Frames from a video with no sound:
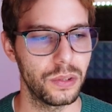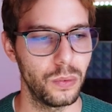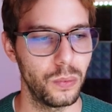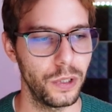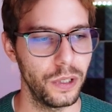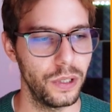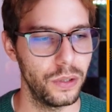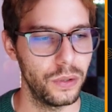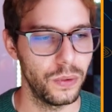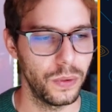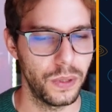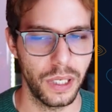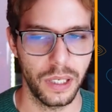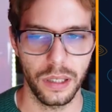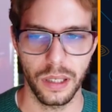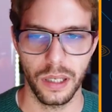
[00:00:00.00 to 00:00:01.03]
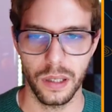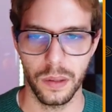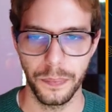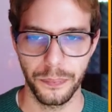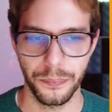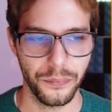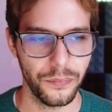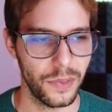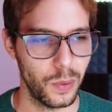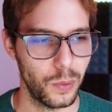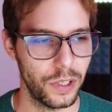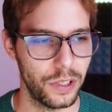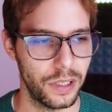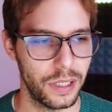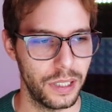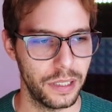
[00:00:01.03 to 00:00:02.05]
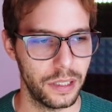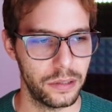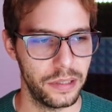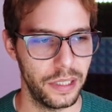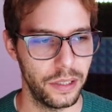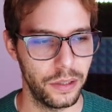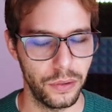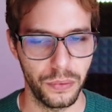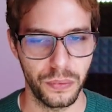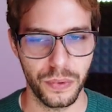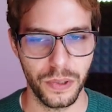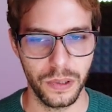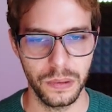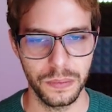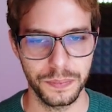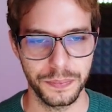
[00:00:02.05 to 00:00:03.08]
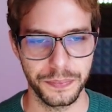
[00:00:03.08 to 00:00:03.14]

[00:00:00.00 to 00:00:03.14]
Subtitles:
we're going to do that now. We're going to click create a new role.